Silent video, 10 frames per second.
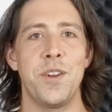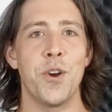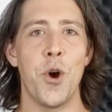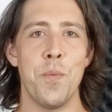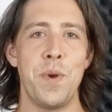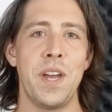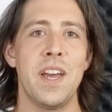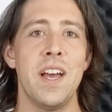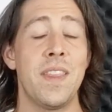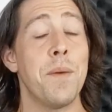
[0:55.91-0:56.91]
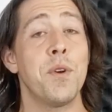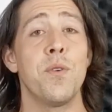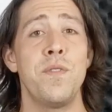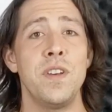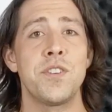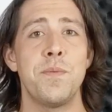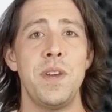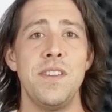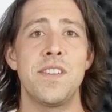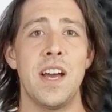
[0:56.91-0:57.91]
and you're hoping that I'm going to reveal some
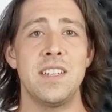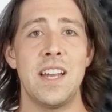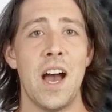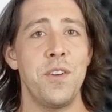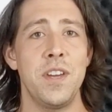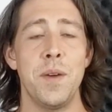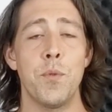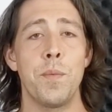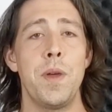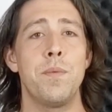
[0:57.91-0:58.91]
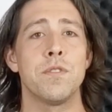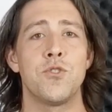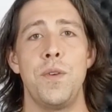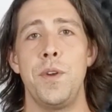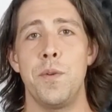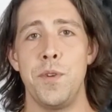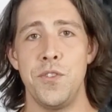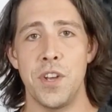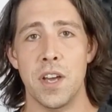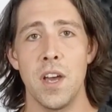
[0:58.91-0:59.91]
insights on how you can get more people streaming your
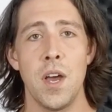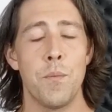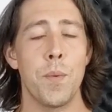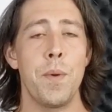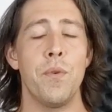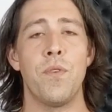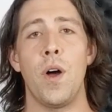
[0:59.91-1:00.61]
music, more people